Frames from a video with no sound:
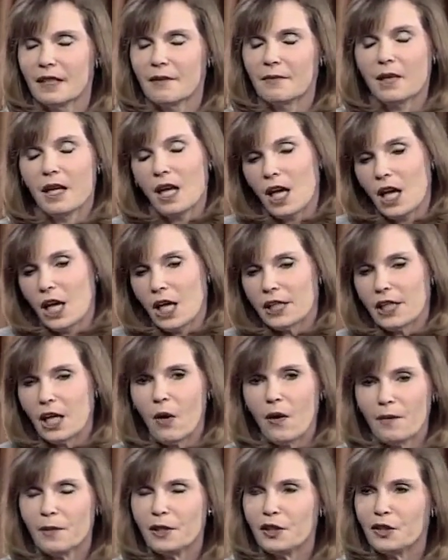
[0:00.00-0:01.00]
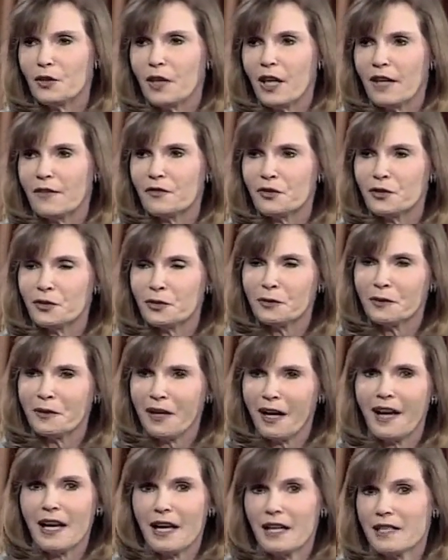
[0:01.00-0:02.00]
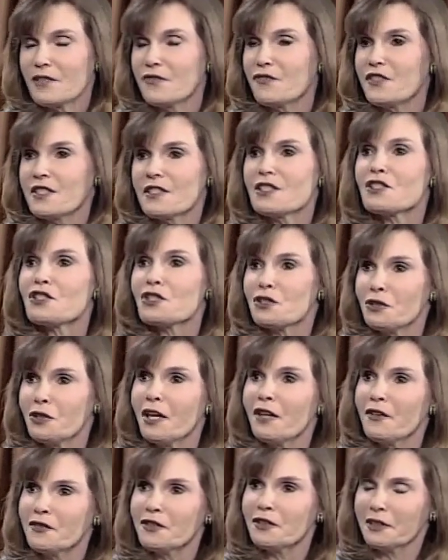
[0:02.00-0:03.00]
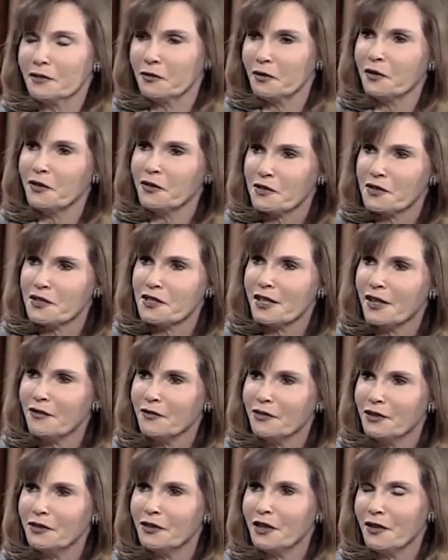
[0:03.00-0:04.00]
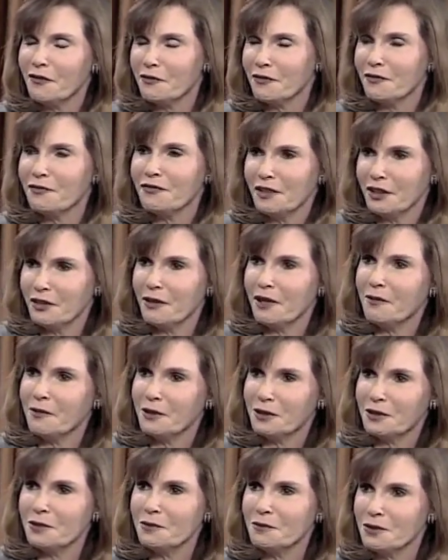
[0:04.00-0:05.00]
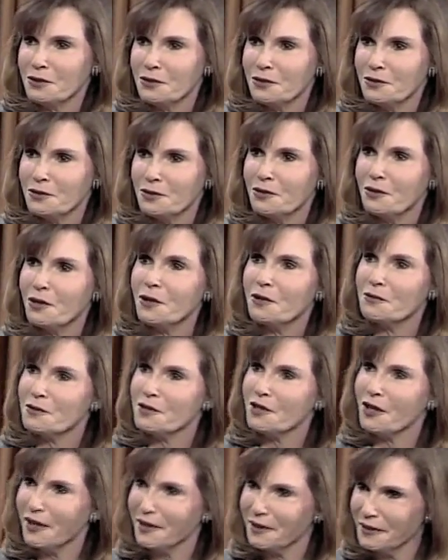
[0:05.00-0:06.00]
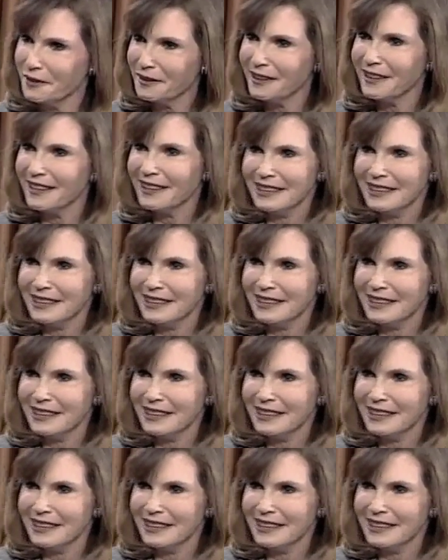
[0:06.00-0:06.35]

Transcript: Yeah. No, I mean, you have to, as a physician, you have to live with yourself, and you have to figure out what you would do to your own daughter.